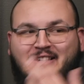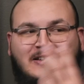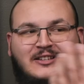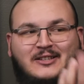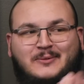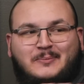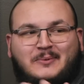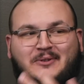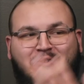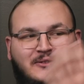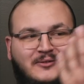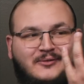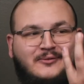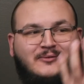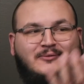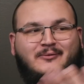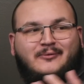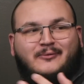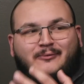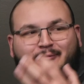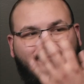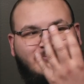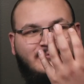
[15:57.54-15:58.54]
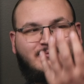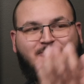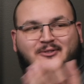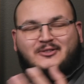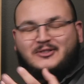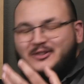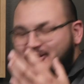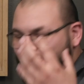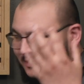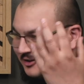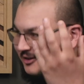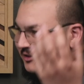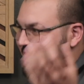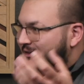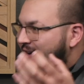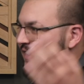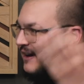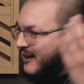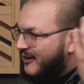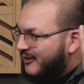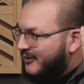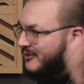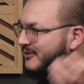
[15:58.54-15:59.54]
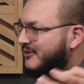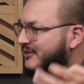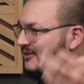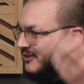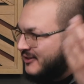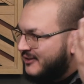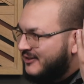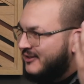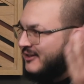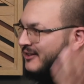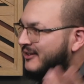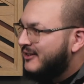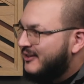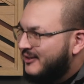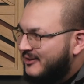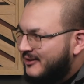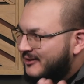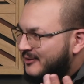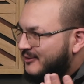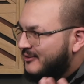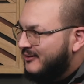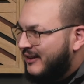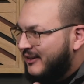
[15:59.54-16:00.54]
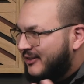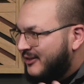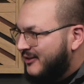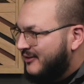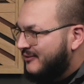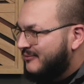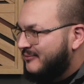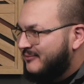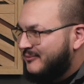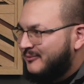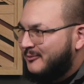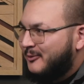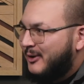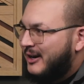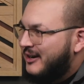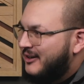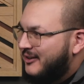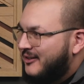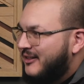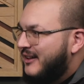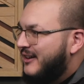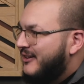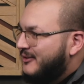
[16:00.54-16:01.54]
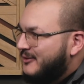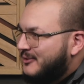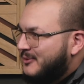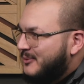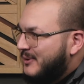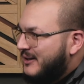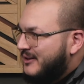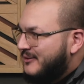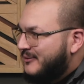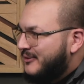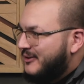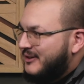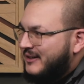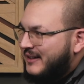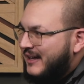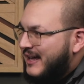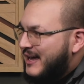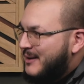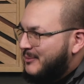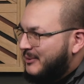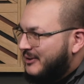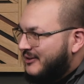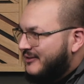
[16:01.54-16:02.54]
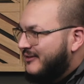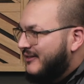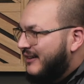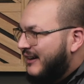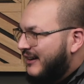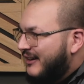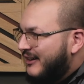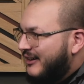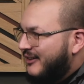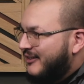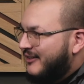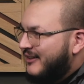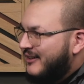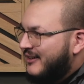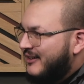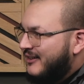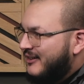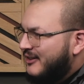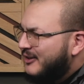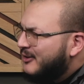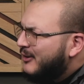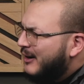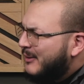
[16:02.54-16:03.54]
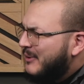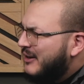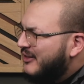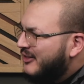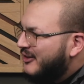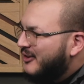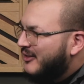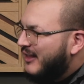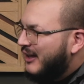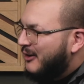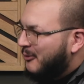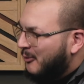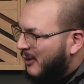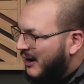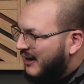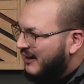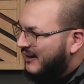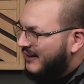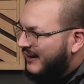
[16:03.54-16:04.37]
has been stirring around like the rain clouds waiting for it to happen. You know what I mean, though? Like rainy